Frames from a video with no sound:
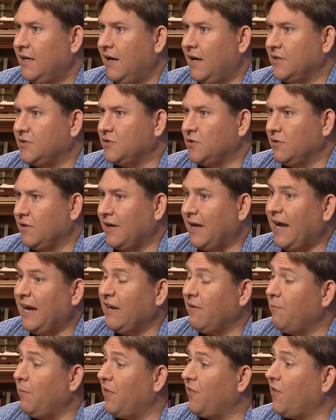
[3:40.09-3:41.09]
a certain
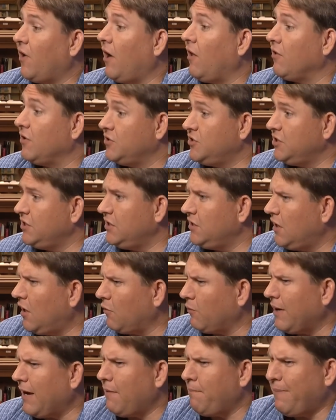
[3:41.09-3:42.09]
kind of mythology
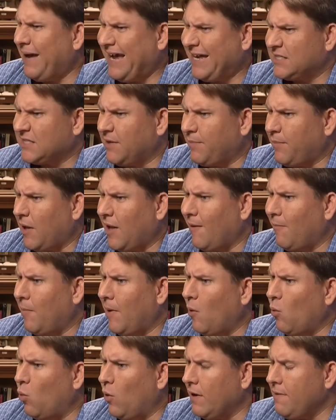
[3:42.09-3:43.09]
around basketball
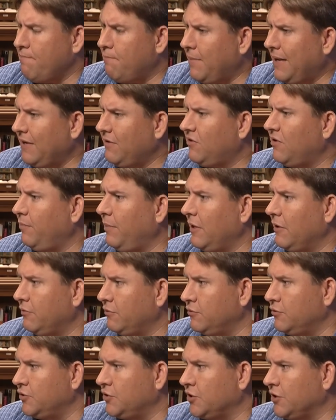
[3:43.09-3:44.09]
about what it meant to be a
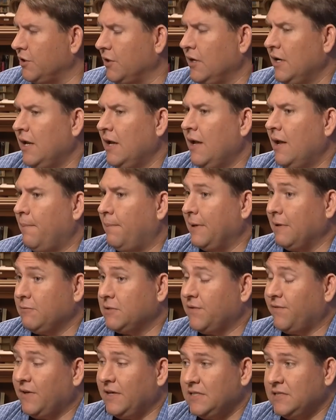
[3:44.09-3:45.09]
Hoosier. But it
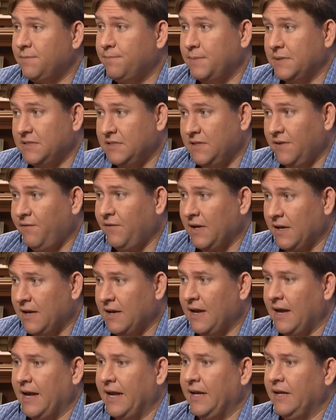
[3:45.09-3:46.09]
was a very specific
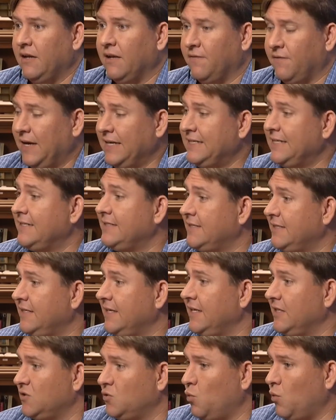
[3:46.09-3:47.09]
kind of
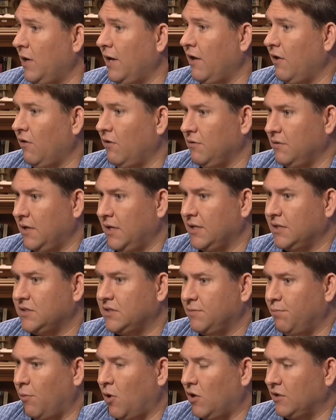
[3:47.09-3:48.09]
identity as well uh,
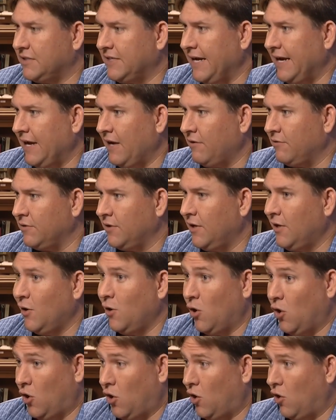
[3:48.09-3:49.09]
small town,
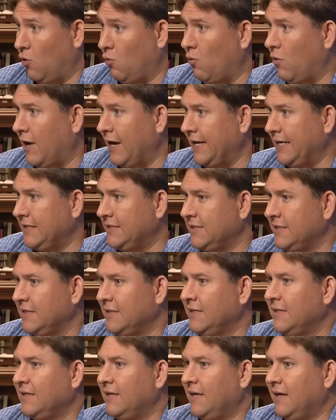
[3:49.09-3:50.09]
all white
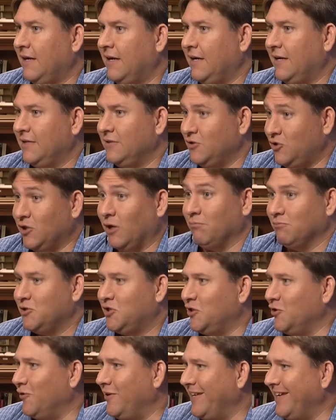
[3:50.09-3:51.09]
uh, jump
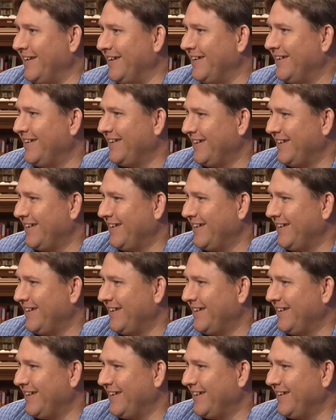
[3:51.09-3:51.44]
shooting